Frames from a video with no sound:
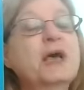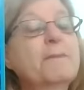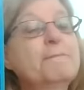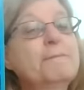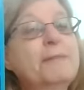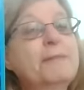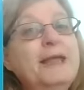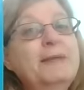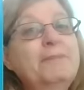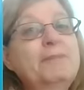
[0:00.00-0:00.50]

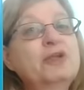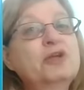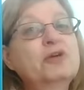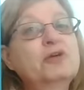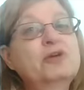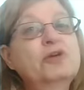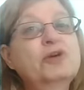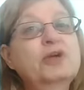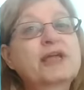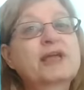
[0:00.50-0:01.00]
Maybe
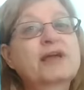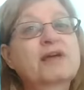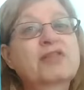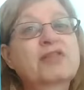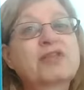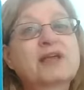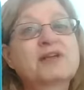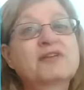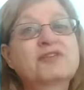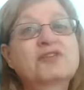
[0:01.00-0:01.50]
you're looking at
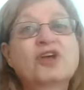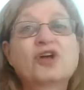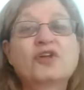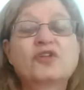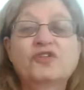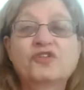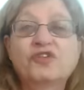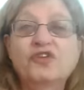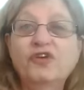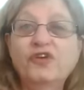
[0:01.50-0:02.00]
things
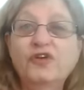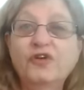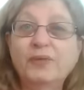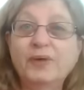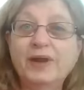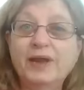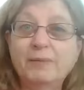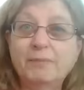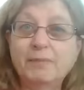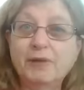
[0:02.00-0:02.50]

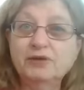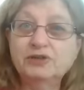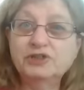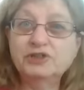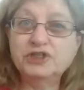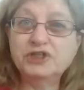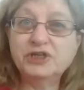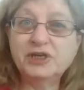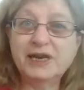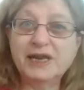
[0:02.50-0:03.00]
too
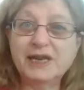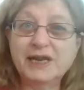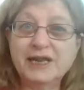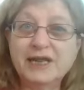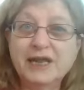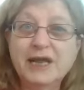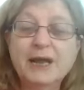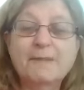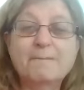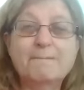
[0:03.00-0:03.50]
emotionally.